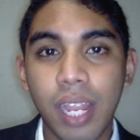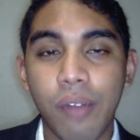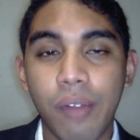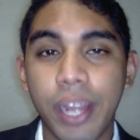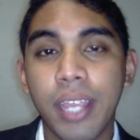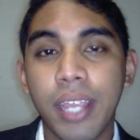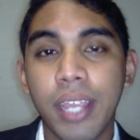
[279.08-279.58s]

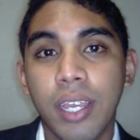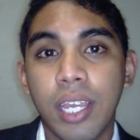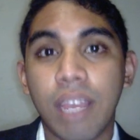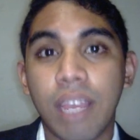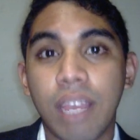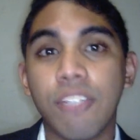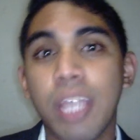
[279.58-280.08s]
right?
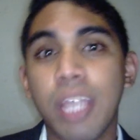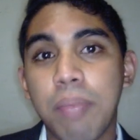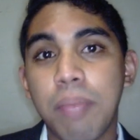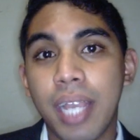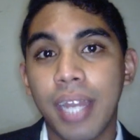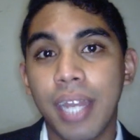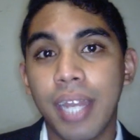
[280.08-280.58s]
If she had
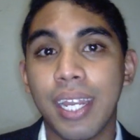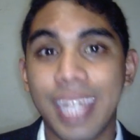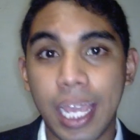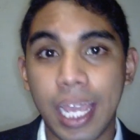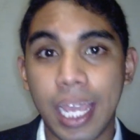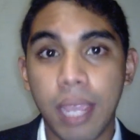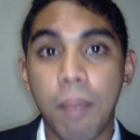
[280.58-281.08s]
begun her
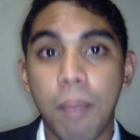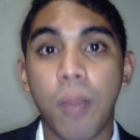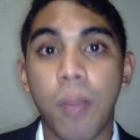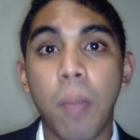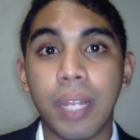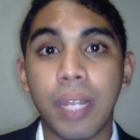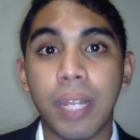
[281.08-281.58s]
day
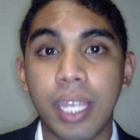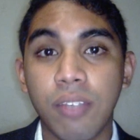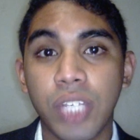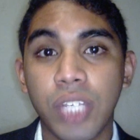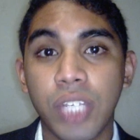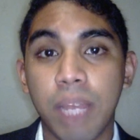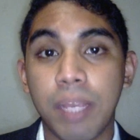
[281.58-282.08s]
properly,
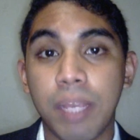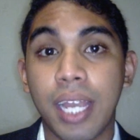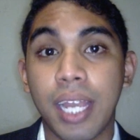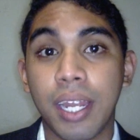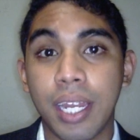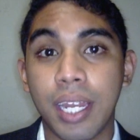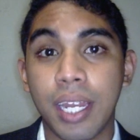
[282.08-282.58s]
if she had
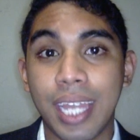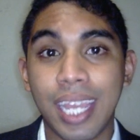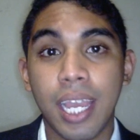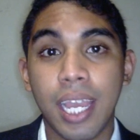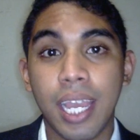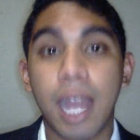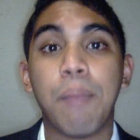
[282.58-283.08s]
begun her day
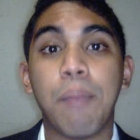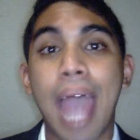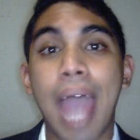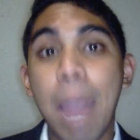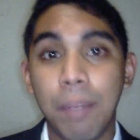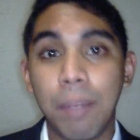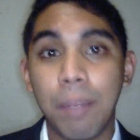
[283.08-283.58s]

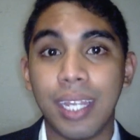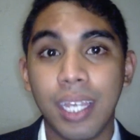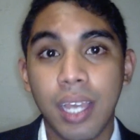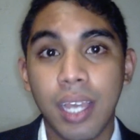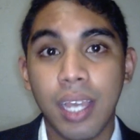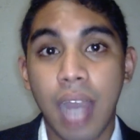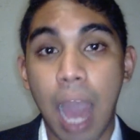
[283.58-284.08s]
happily,
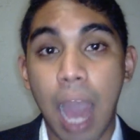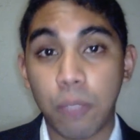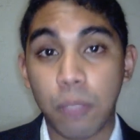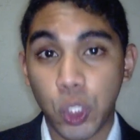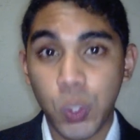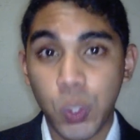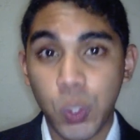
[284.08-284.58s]
I'm
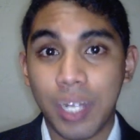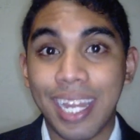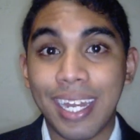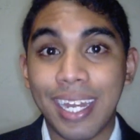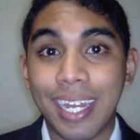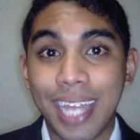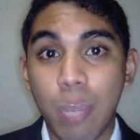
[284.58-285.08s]
sure
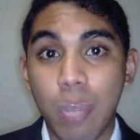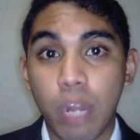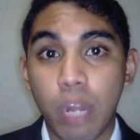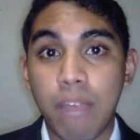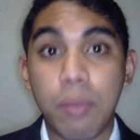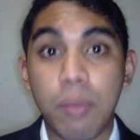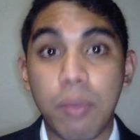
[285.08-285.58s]
that day would
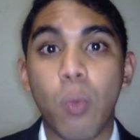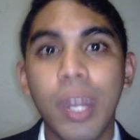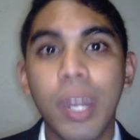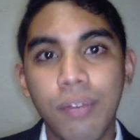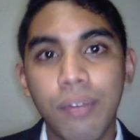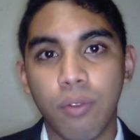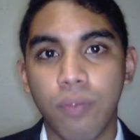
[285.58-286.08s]
have been
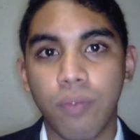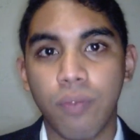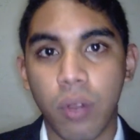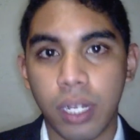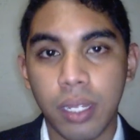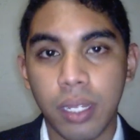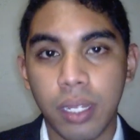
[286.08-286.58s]
wonderful for
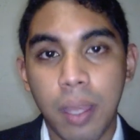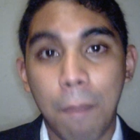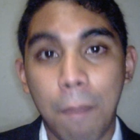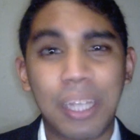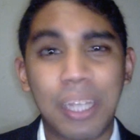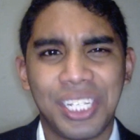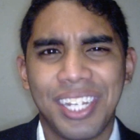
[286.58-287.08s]
her.
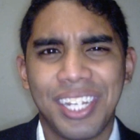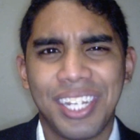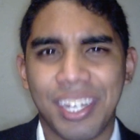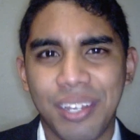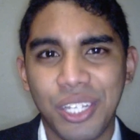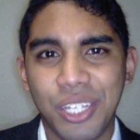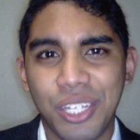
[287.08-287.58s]
But she
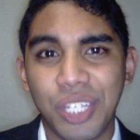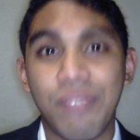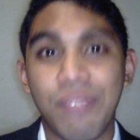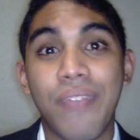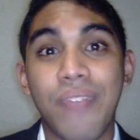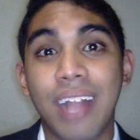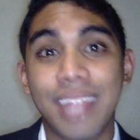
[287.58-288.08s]
didn't. She
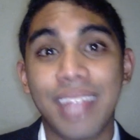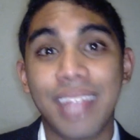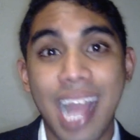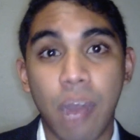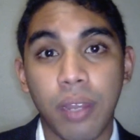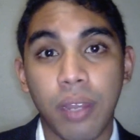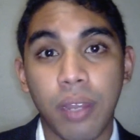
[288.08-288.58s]
fell
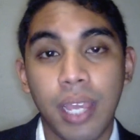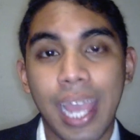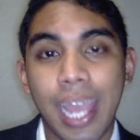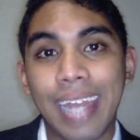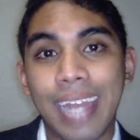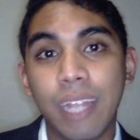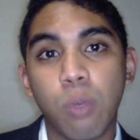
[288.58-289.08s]
down,
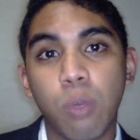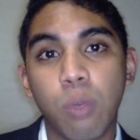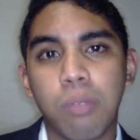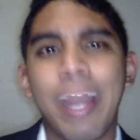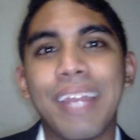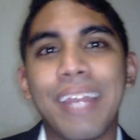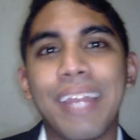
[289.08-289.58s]
and this was
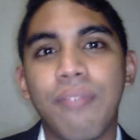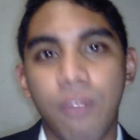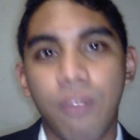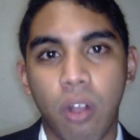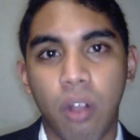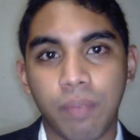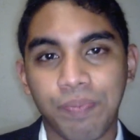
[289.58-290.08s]
by
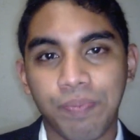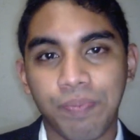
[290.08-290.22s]
default.